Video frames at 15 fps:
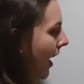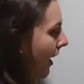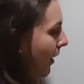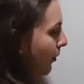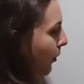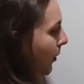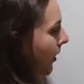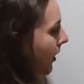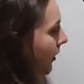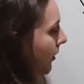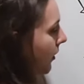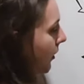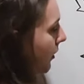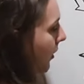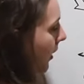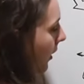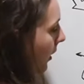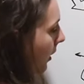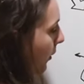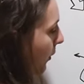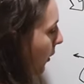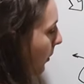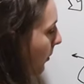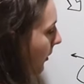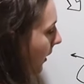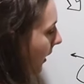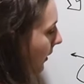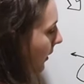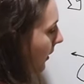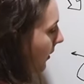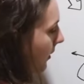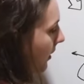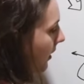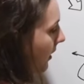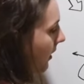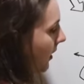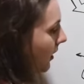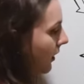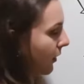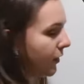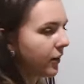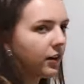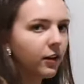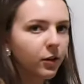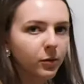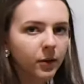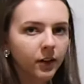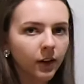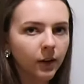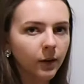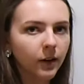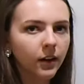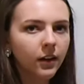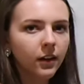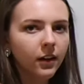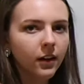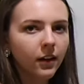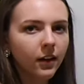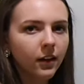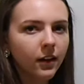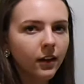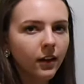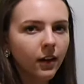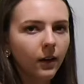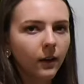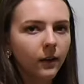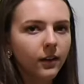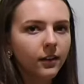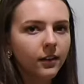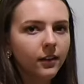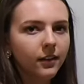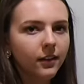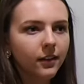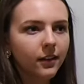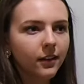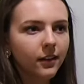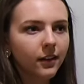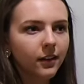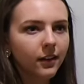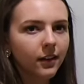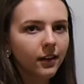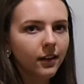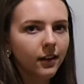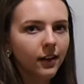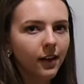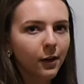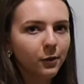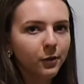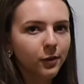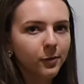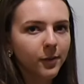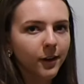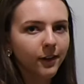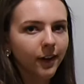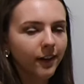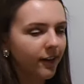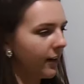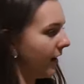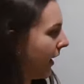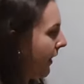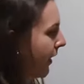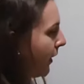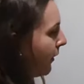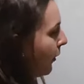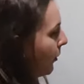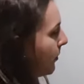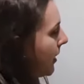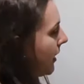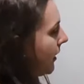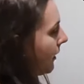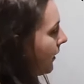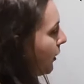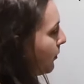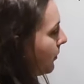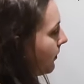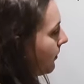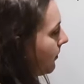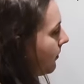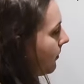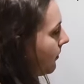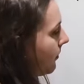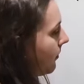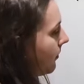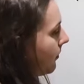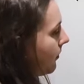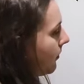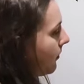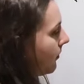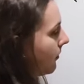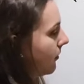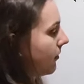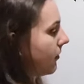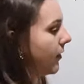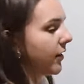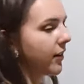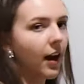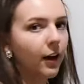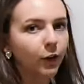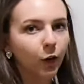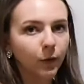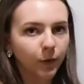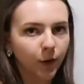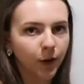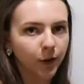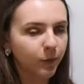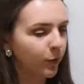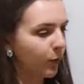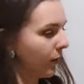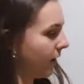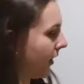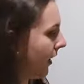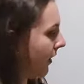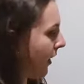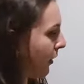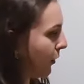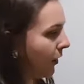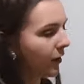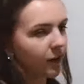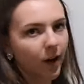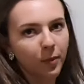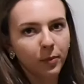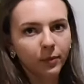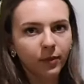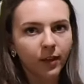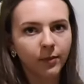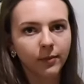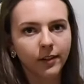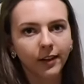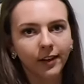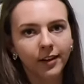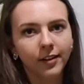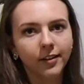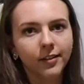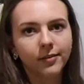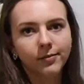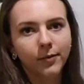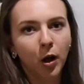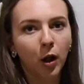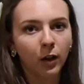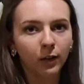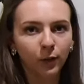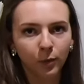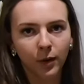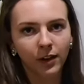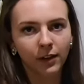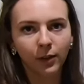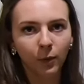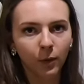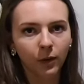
and everyone else is starting on starboard like this, they'll see you and go, oh, that was a better idea, and then they'll immediately tack over onto port, and then you're on top of them, and all is well in the